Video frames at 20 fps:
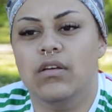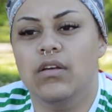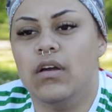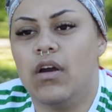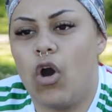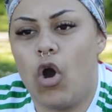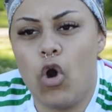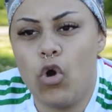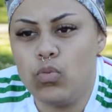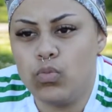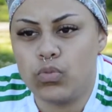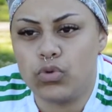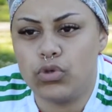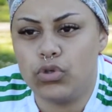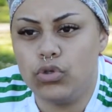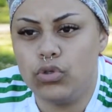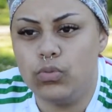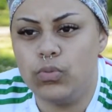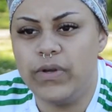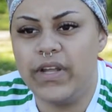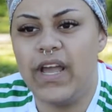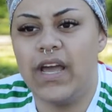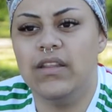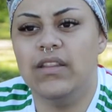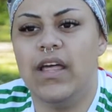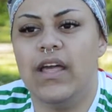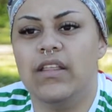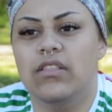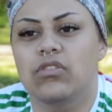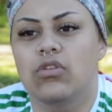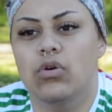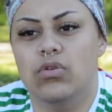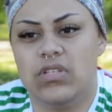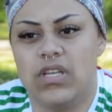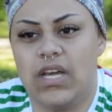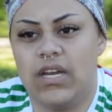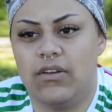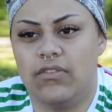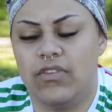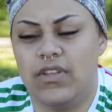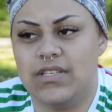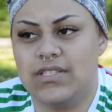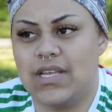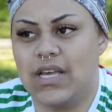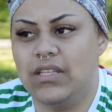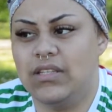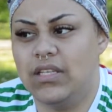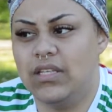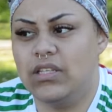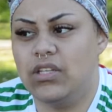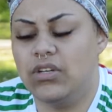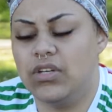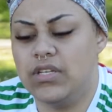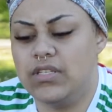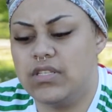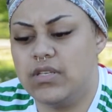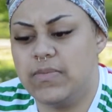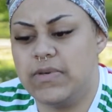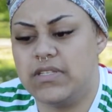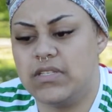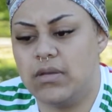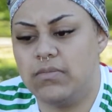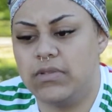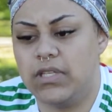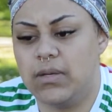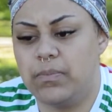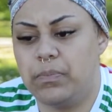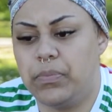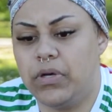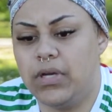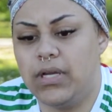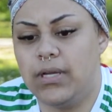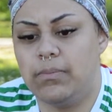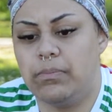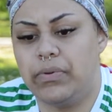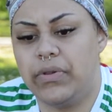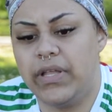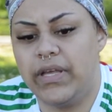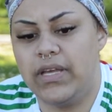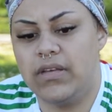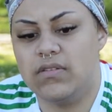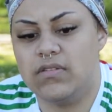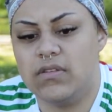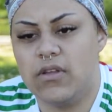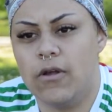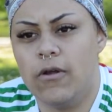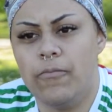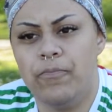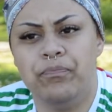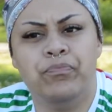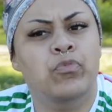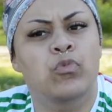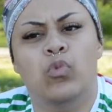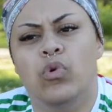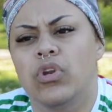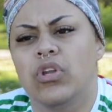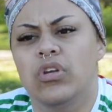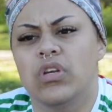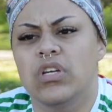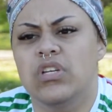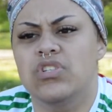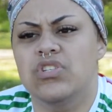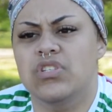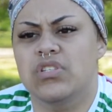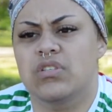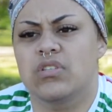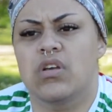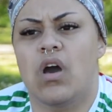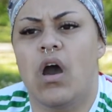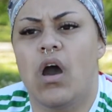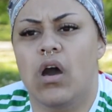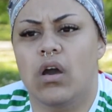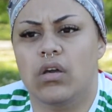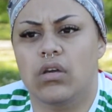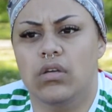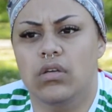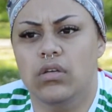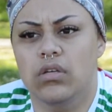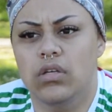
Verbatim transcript: homeroom. We had like those kind of things. I think there needs to be something put in place where you can just talk